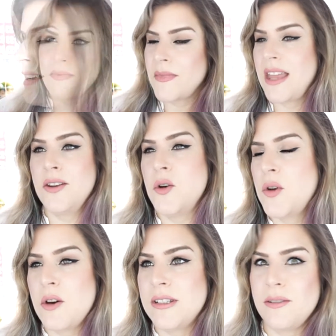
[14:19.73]
and who
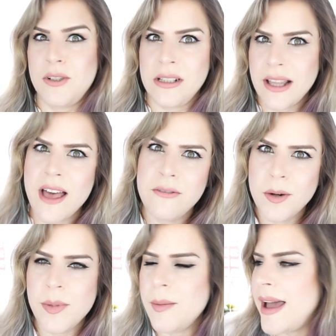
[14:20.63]
knows if she'll ever
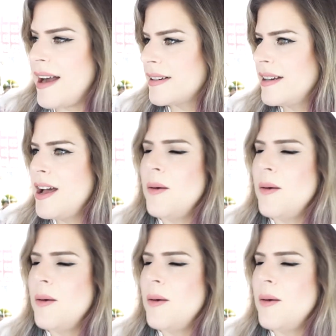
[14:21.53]
be back.